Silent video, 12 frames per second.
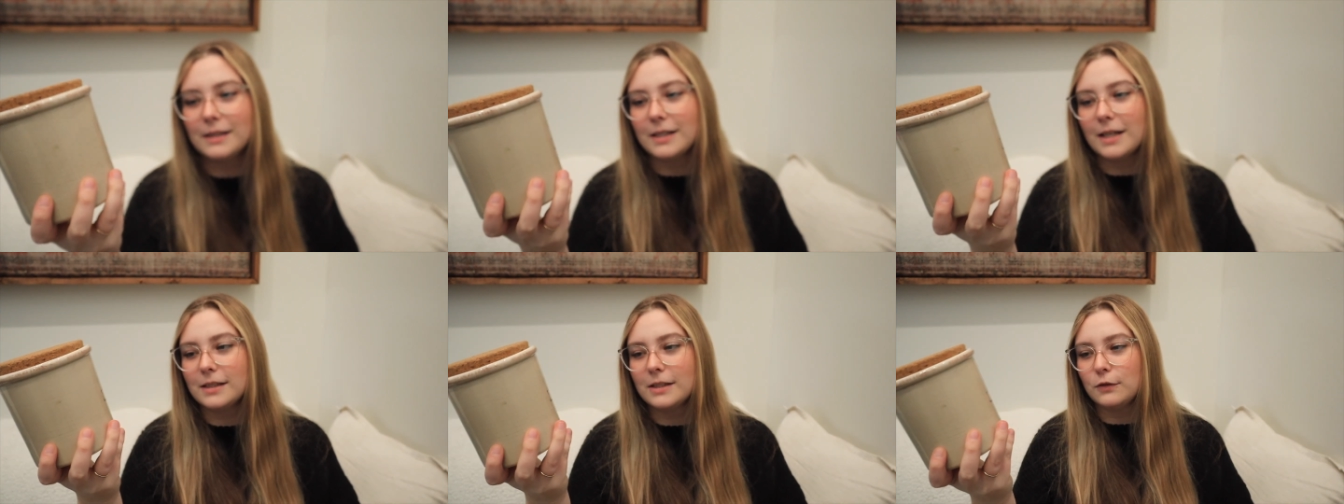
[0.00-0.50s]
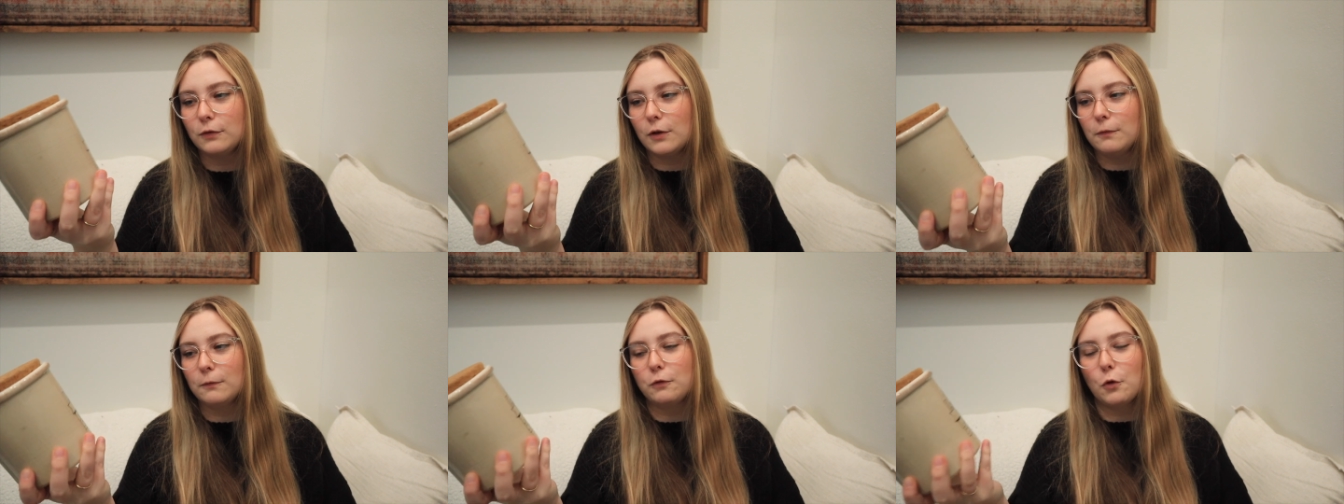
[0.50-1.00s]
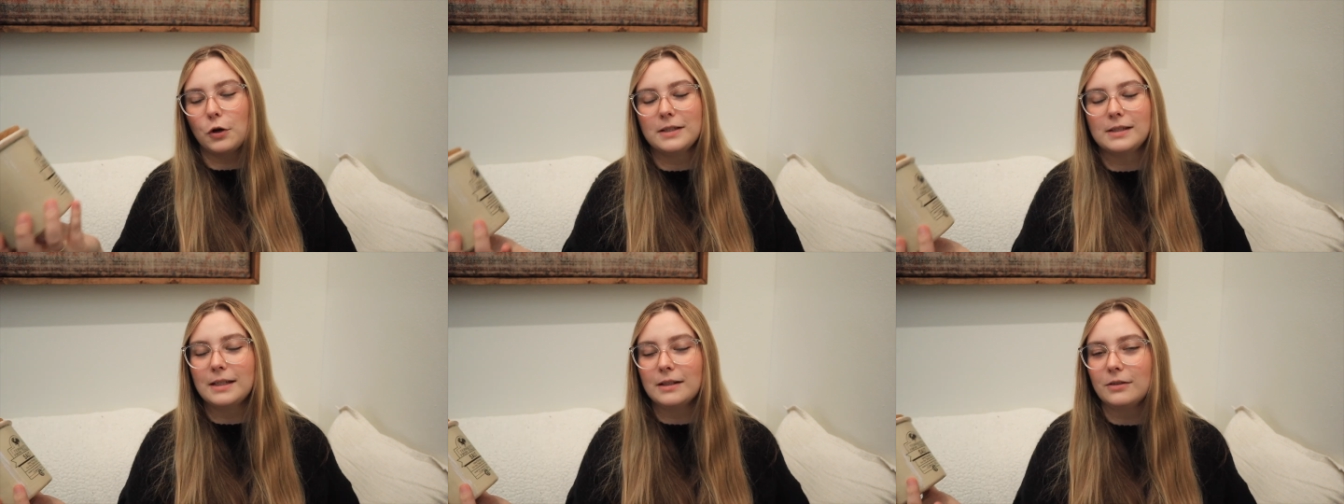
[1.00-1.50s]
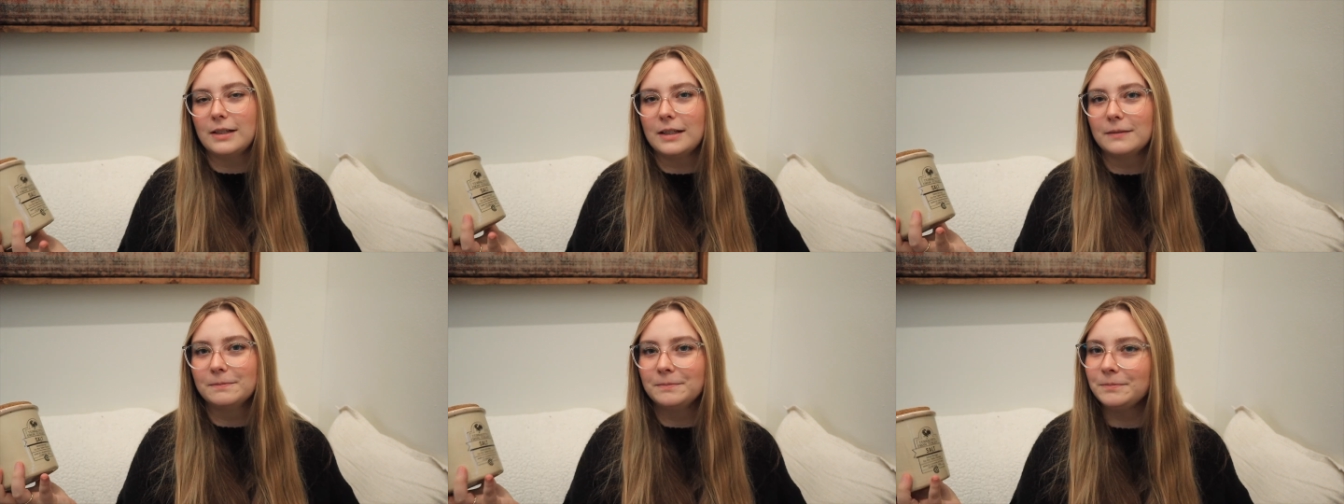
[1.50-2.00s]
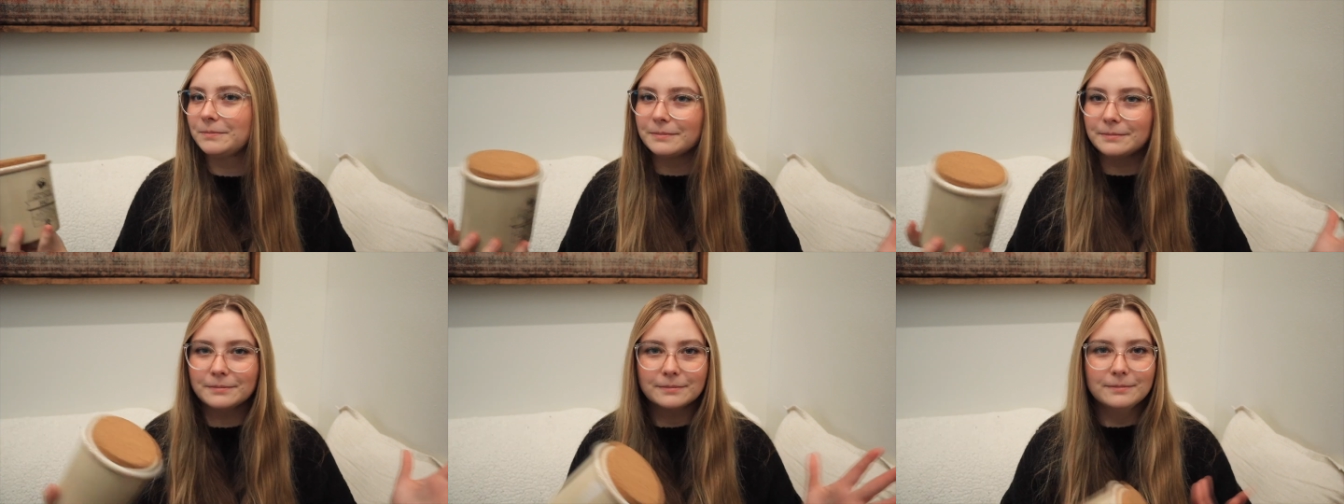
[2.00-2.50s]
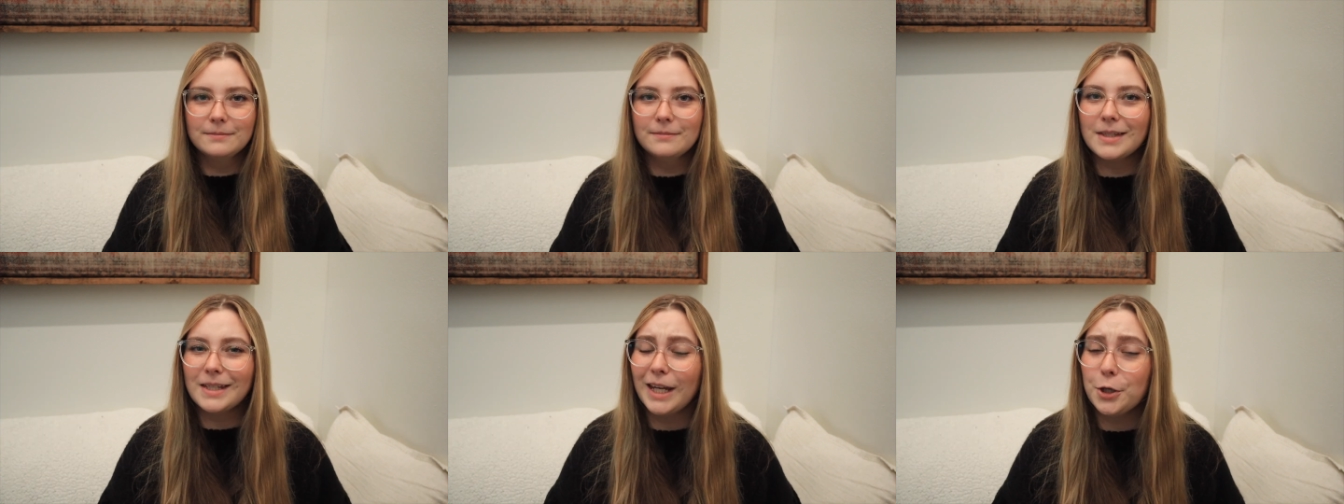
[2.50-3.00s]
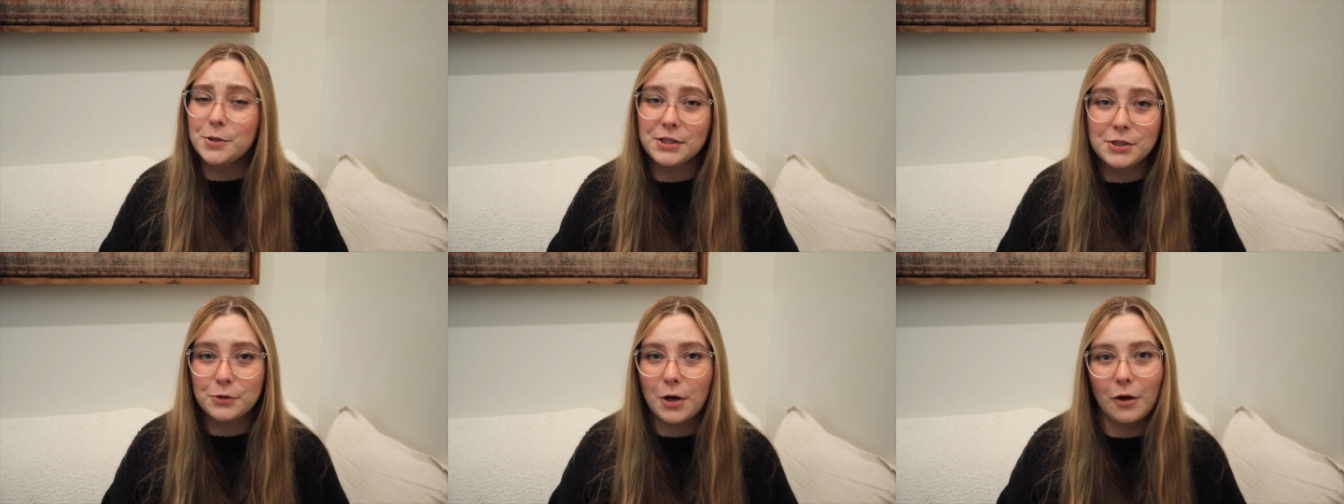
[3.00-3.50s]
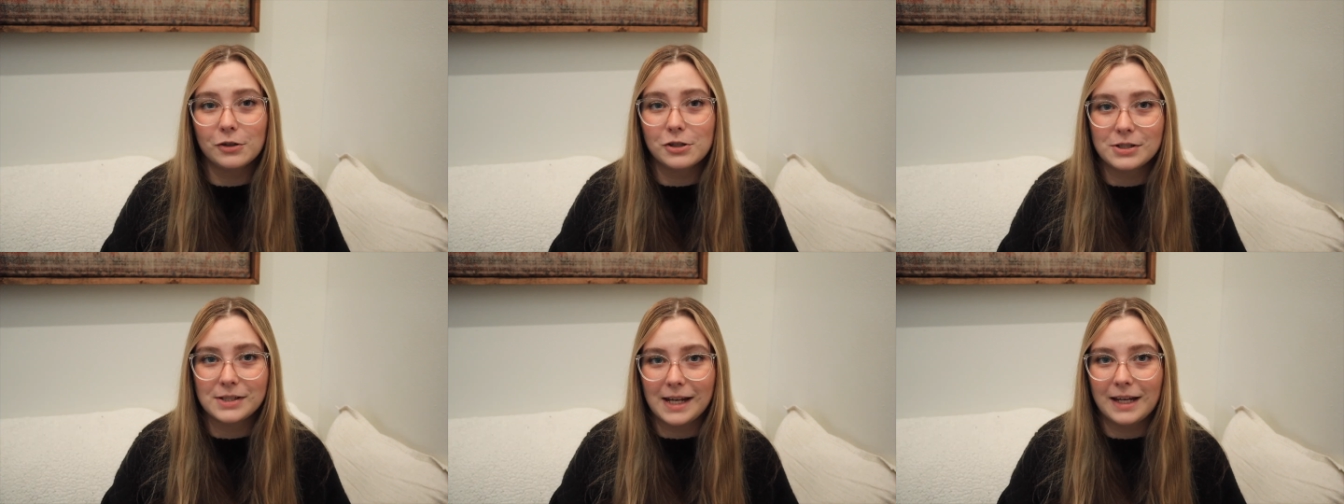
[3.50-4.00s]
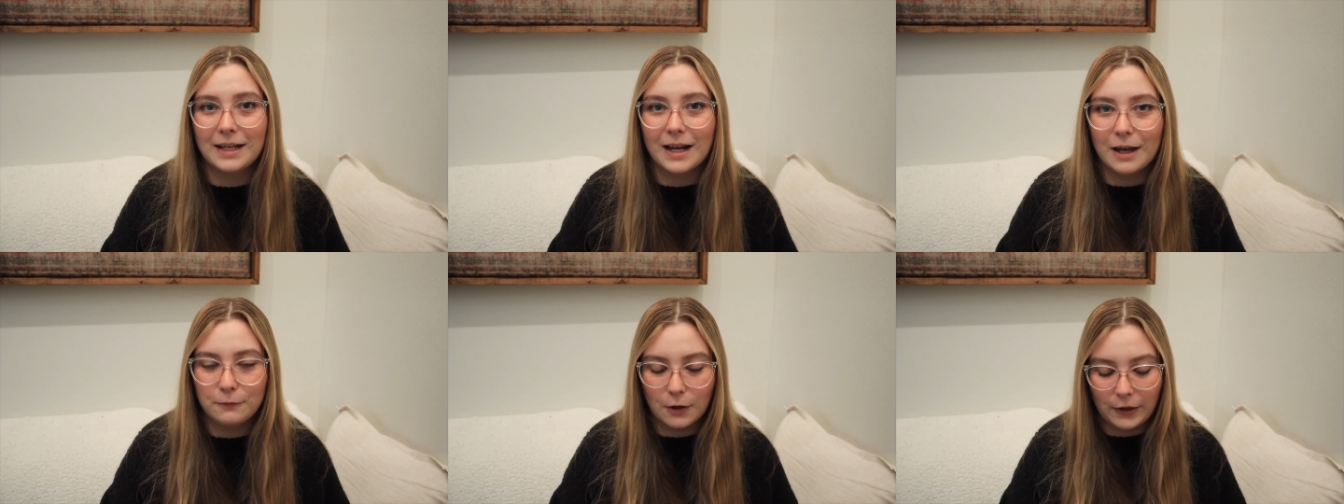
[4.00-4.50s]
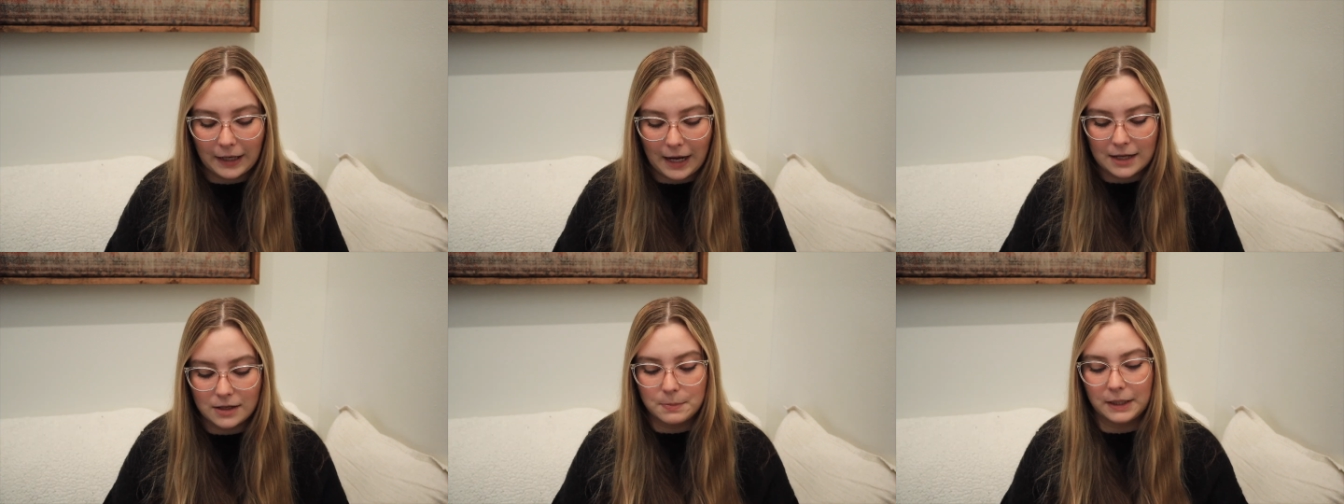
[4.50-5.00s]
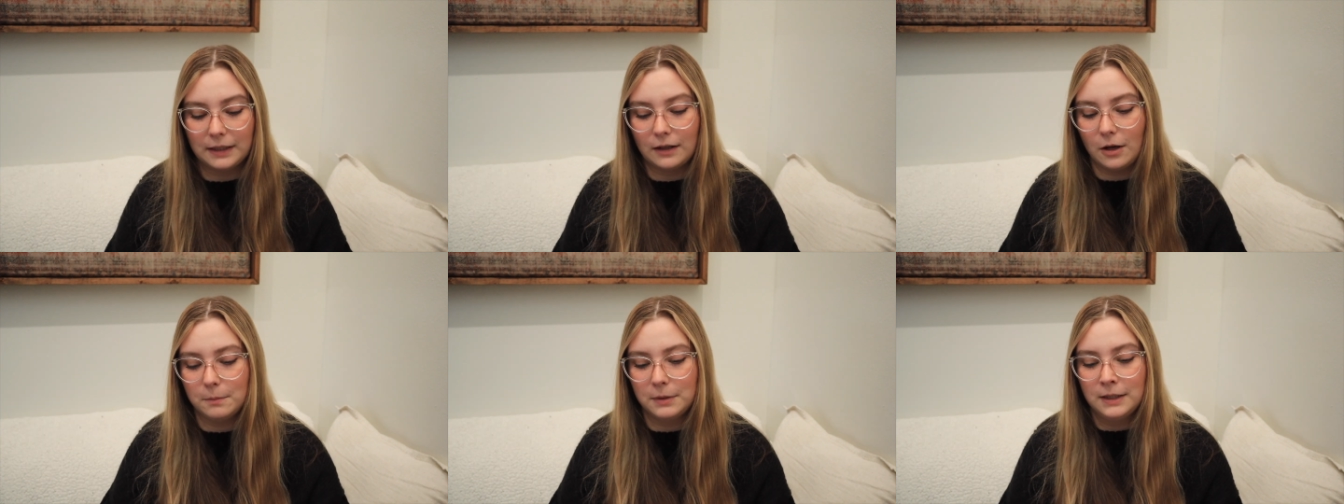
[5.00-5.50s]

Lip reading: it says it's from Florence, Italy, it was $2 and I felt like I had to pick it up.